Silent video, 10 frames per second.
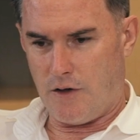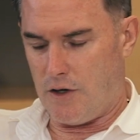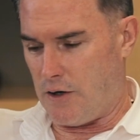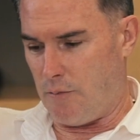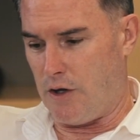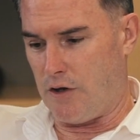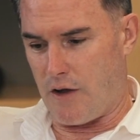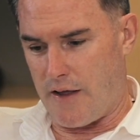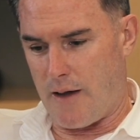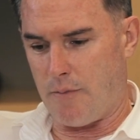You need $1 million
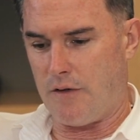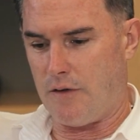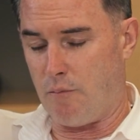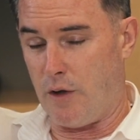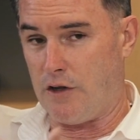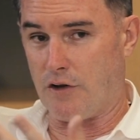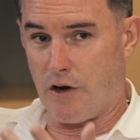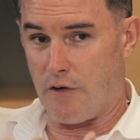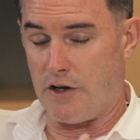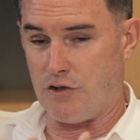habits, $1 million
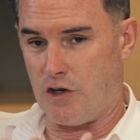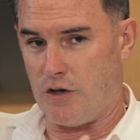energy,